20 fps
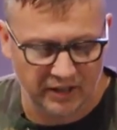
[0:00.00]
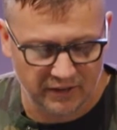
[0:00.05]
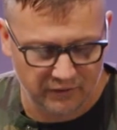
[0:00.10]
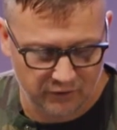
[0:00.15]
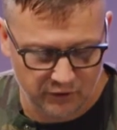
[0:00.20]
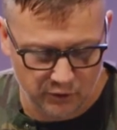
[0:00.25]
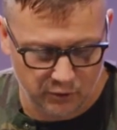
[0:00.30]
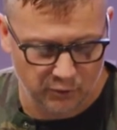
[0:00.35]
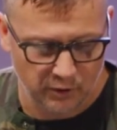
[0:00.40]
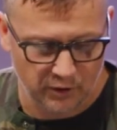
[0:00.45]
if
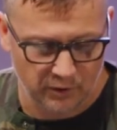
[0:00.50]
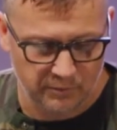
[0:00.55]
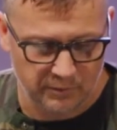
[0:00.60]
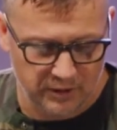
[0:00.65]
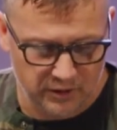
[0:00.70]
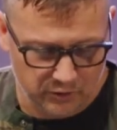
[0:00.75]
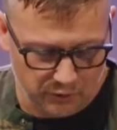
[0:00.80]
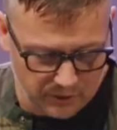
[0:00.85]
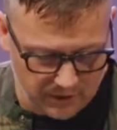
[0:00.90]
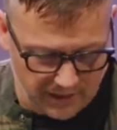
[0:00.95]
you will,
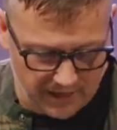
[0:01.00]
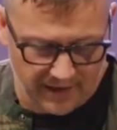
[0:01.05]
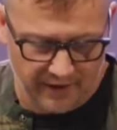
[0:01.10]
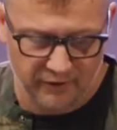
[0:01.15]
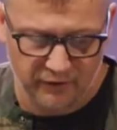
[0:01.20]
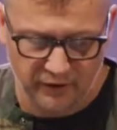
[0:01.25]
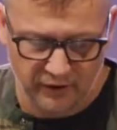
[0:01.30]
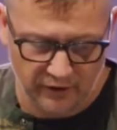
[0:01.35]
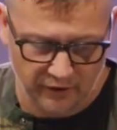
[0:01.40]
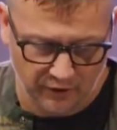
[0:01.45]
between
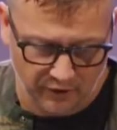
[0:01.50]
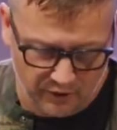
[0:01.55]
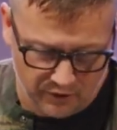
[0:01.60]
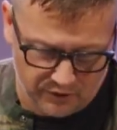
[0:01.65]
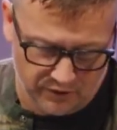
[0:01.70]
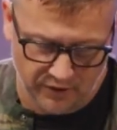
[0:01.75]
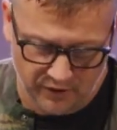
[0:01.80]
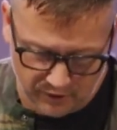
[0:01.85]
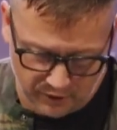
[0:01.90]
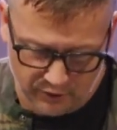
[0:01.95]
heaven and earth on a